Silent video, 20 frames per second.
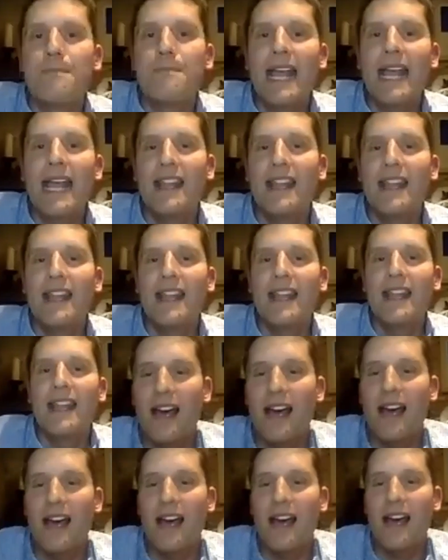Um,
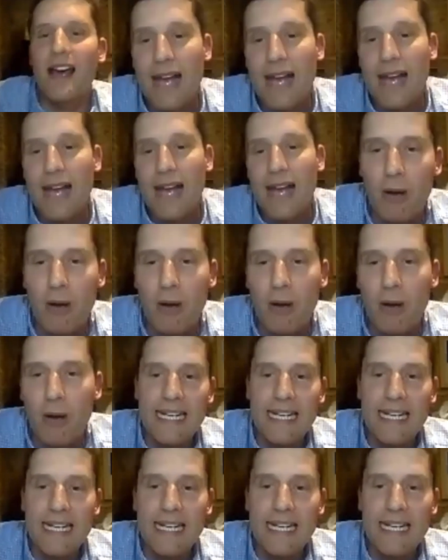it, in, and in
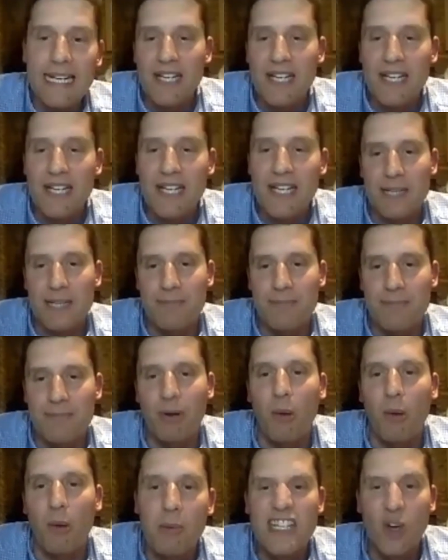reality, it's probably the
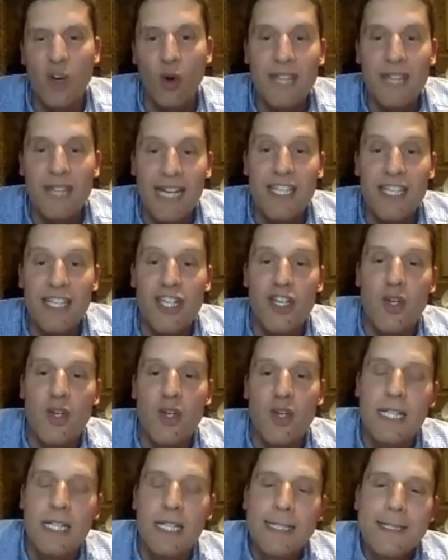difference is probably
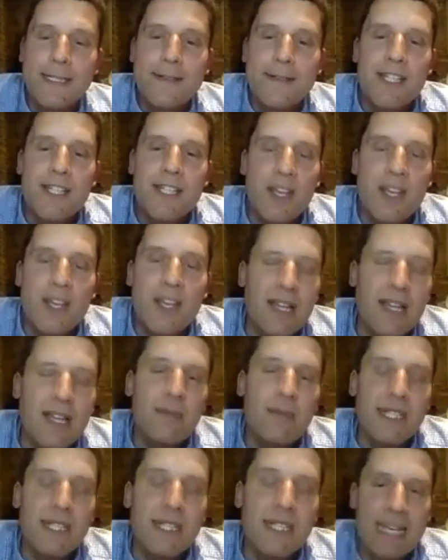not that huge.
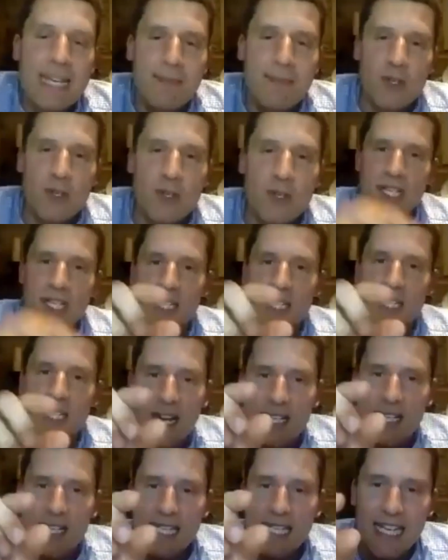So the ligament slip,
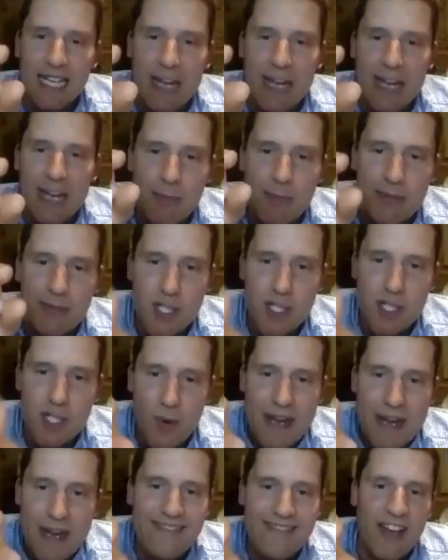you're just cutting the
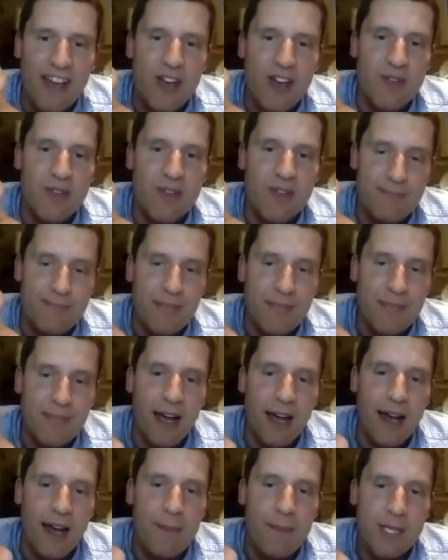ligament between
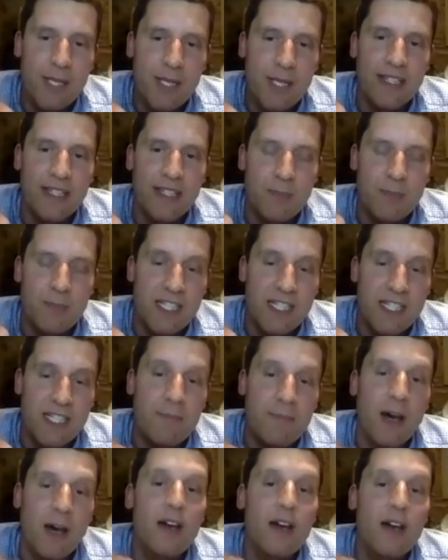those uh, between
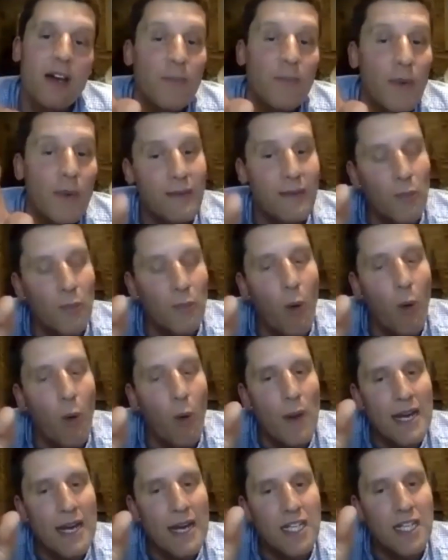those bits of bone. And with
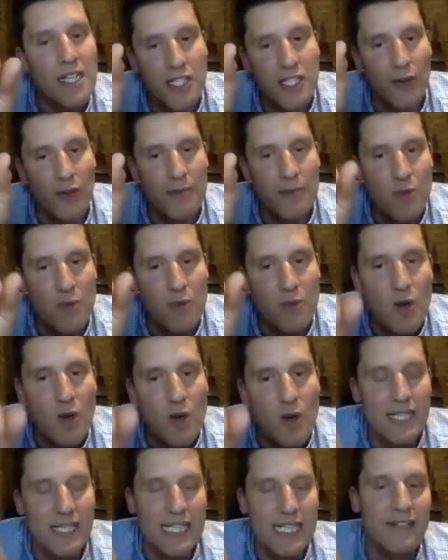what we do is to
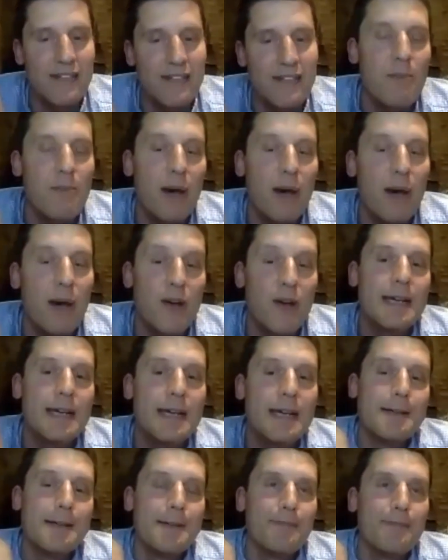remove a sliver of
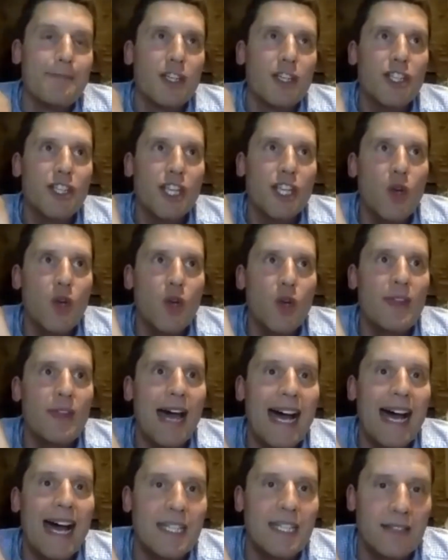bone,
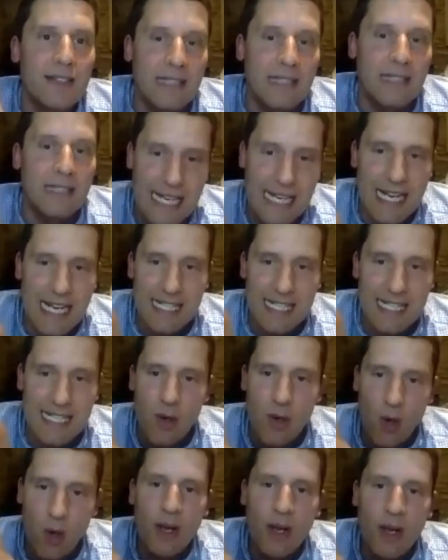so that it,
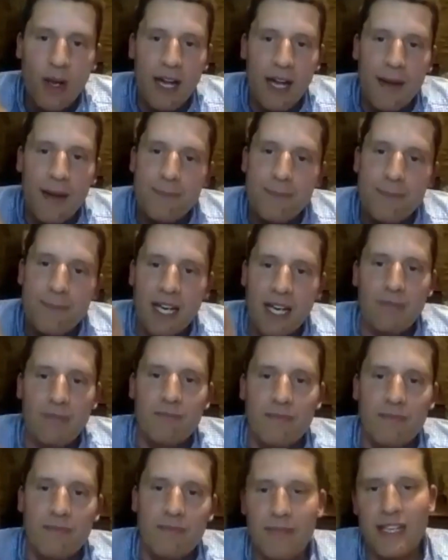it's no longer
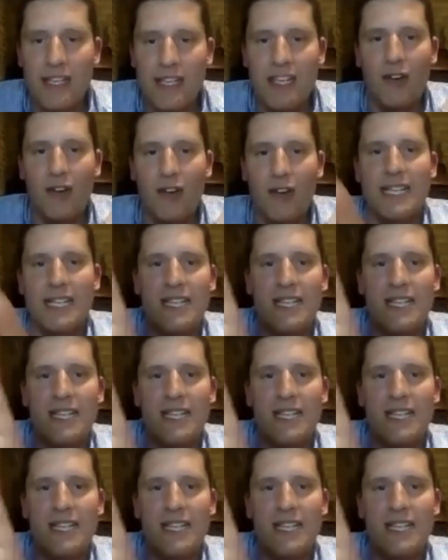kind of you're